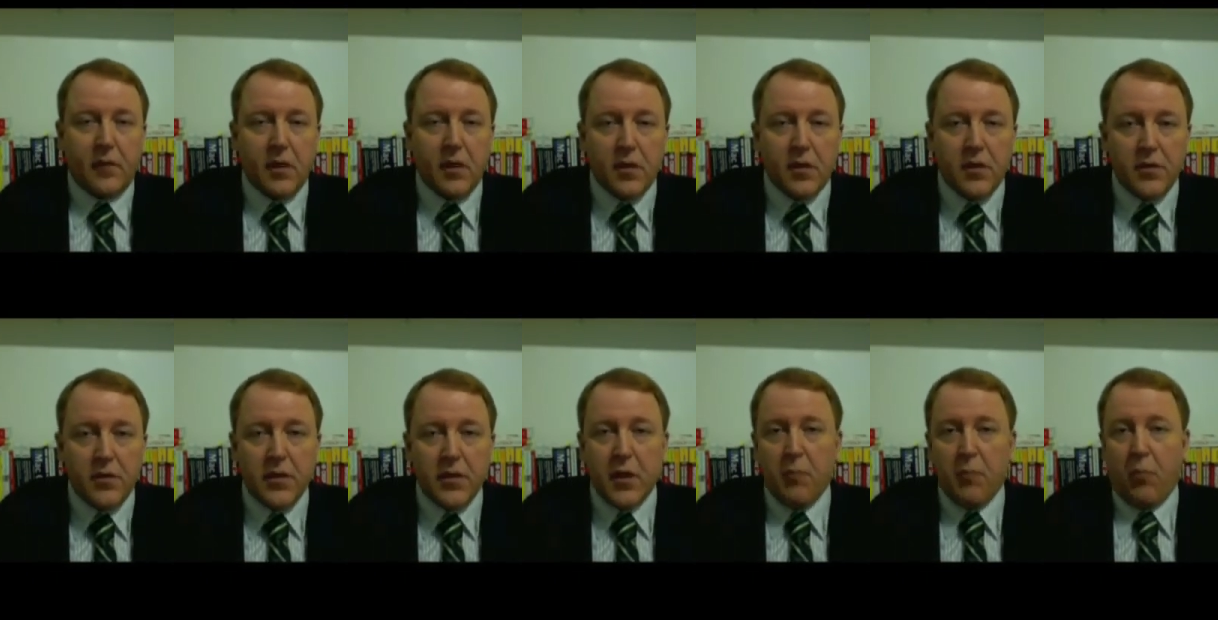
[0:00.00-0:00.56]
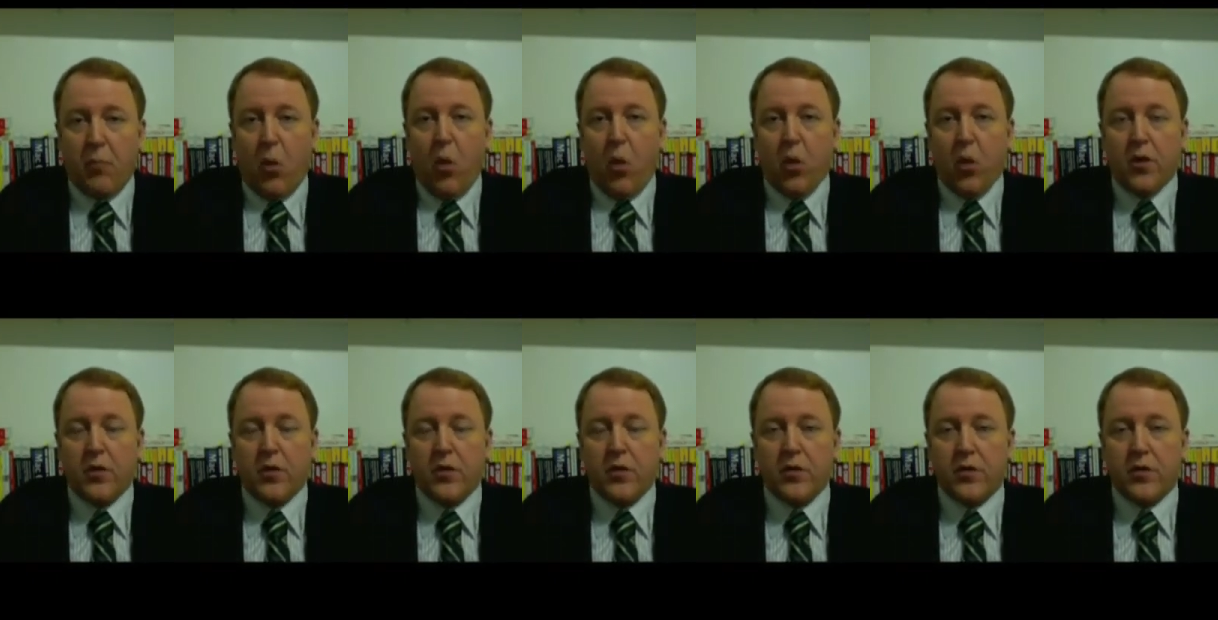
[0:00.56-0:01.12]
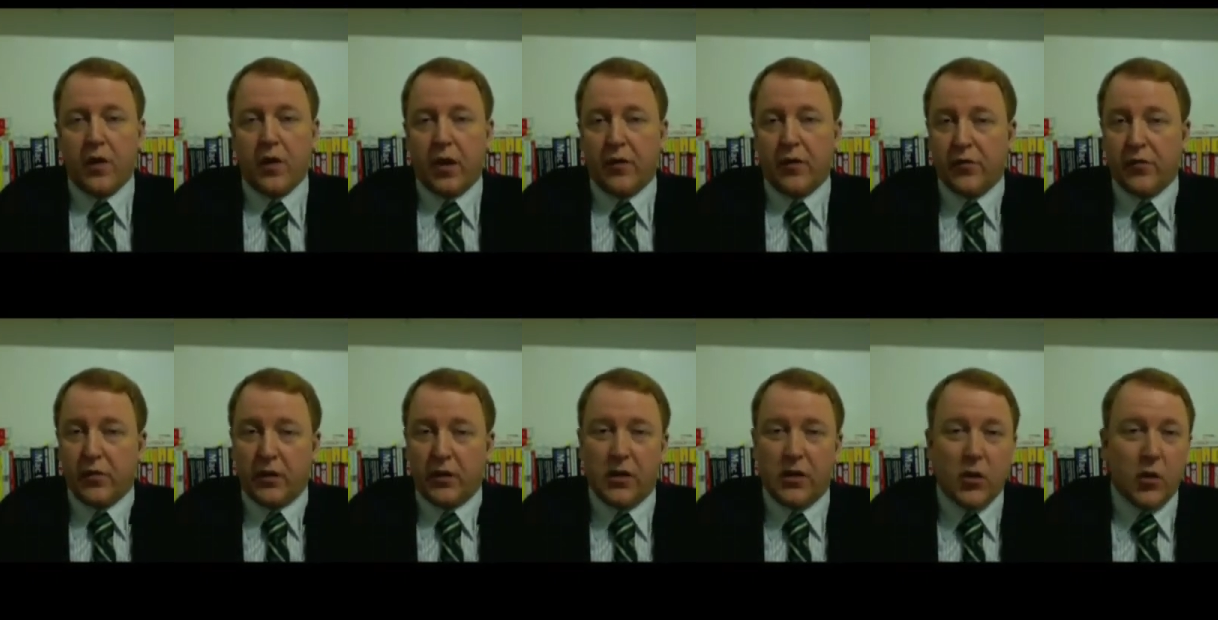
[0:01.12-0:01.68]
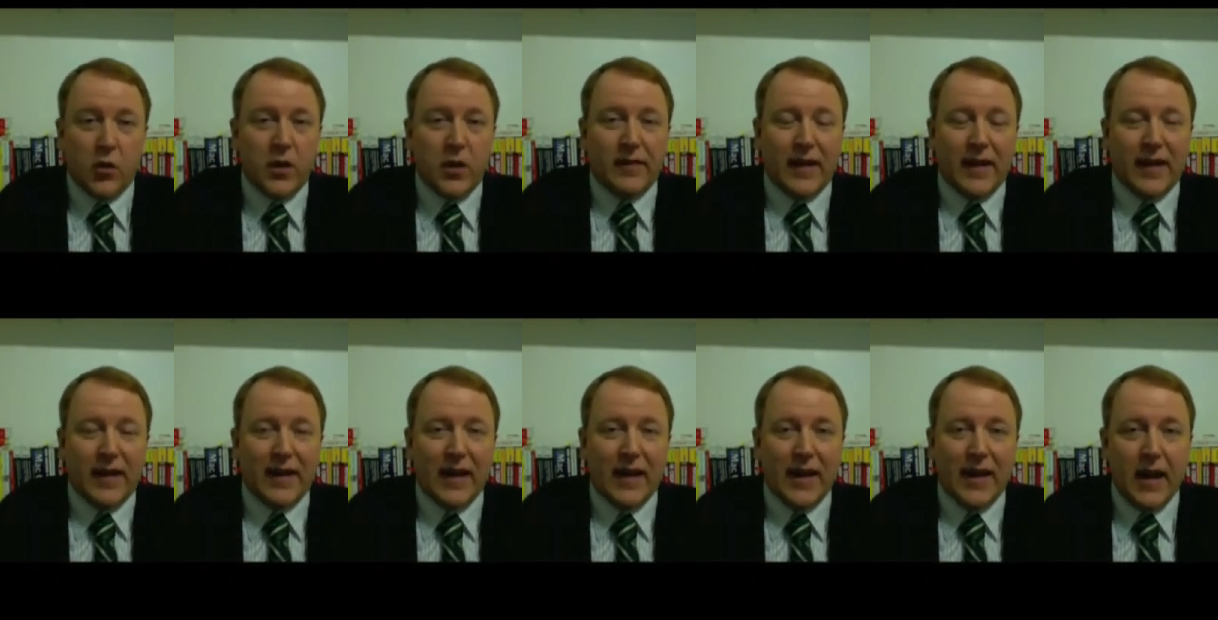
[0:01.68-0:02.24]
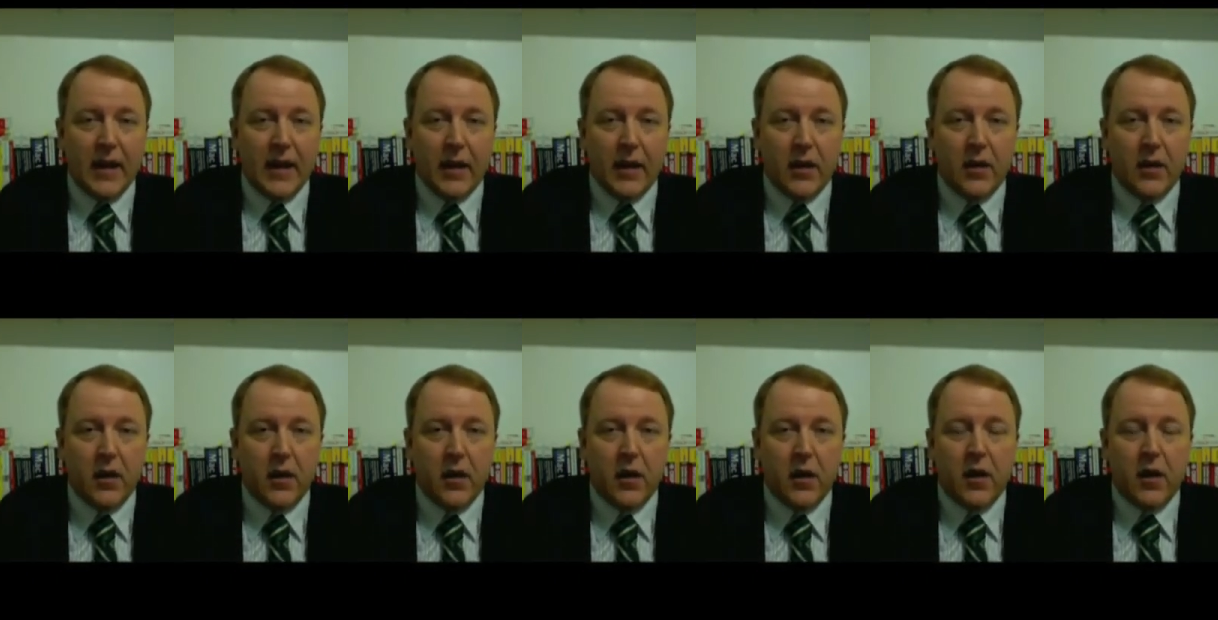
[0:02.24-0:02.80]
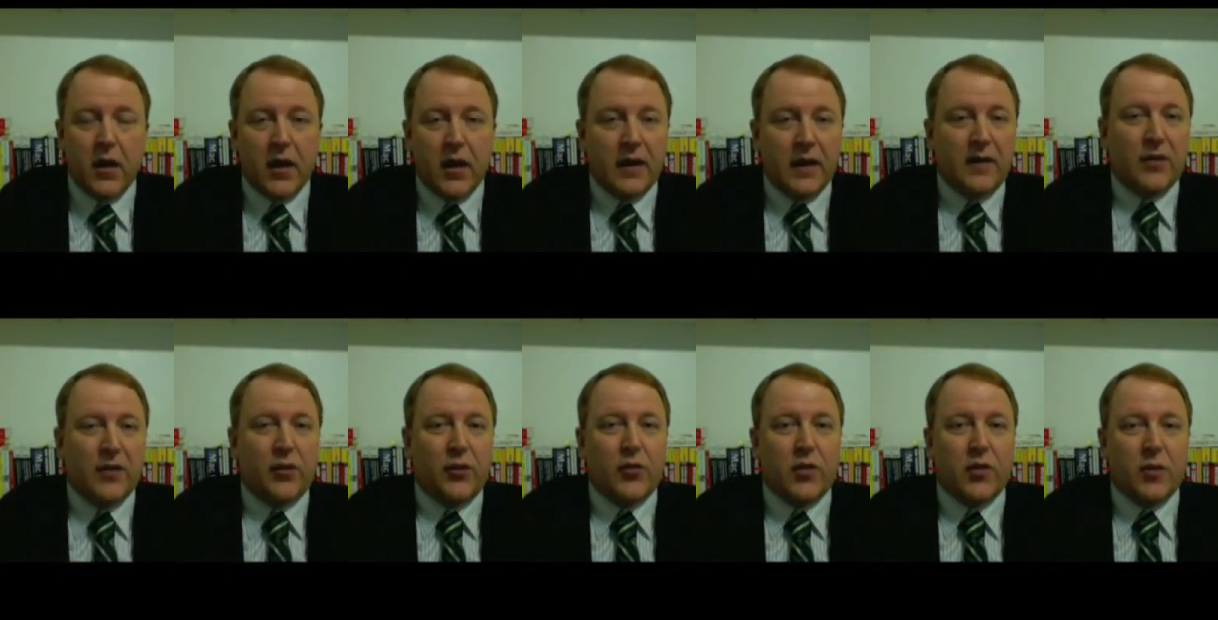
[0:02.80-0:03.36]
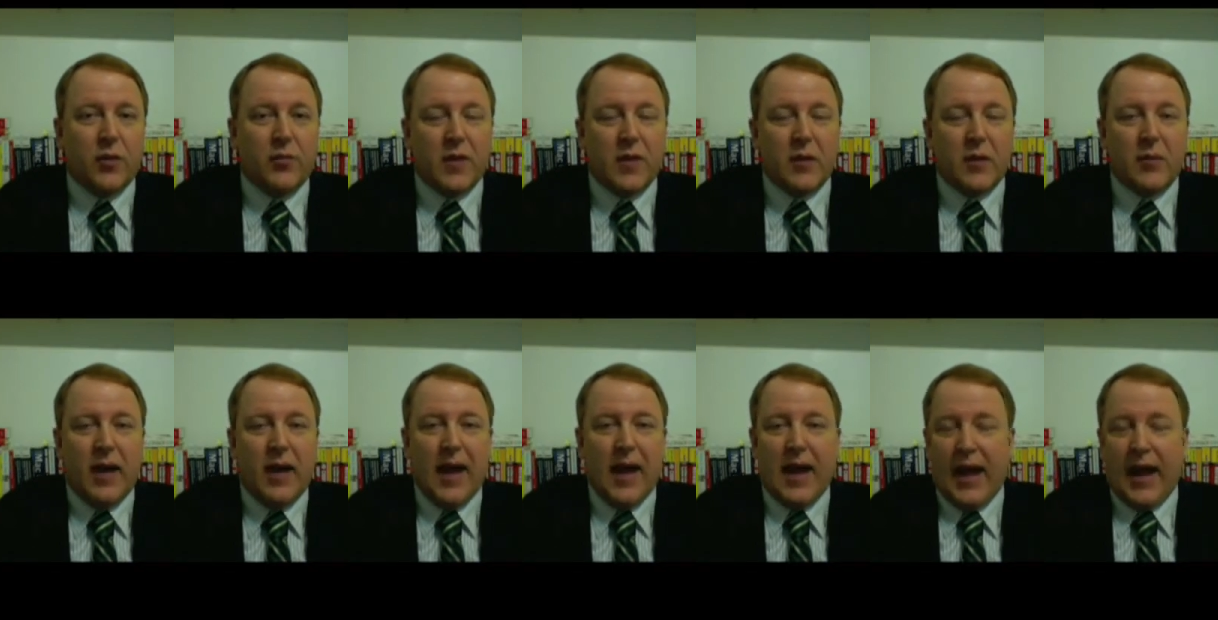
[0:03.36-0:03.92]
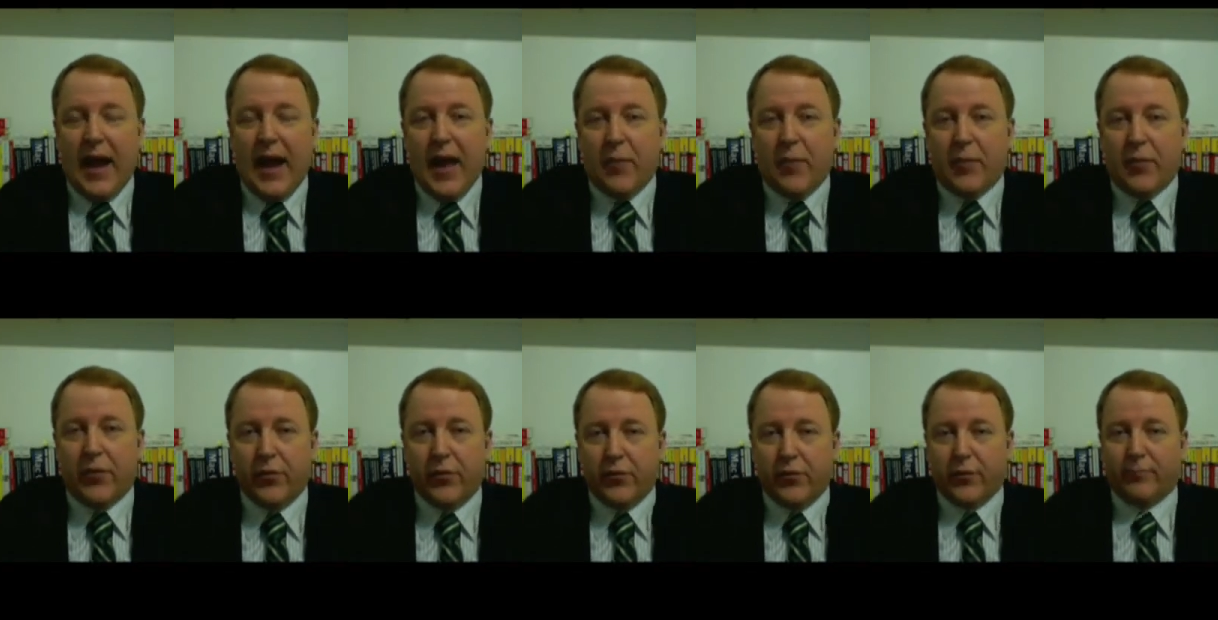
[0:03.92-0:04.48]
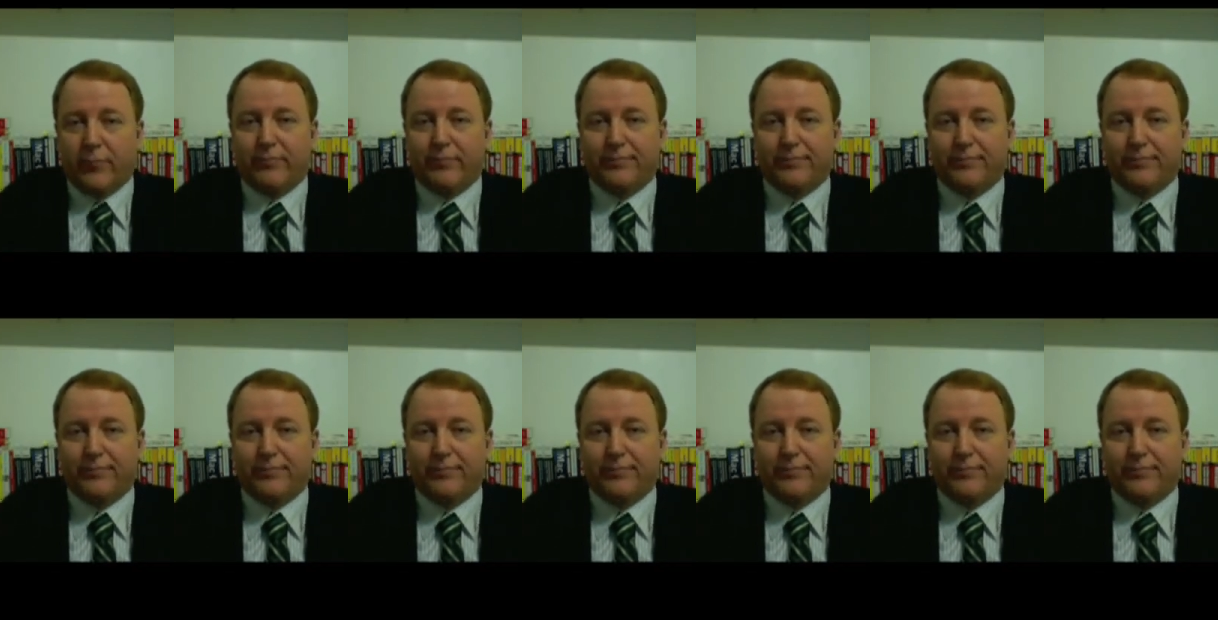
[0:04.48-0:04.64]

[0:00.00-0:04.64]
the importance of securing that data until something bad happens.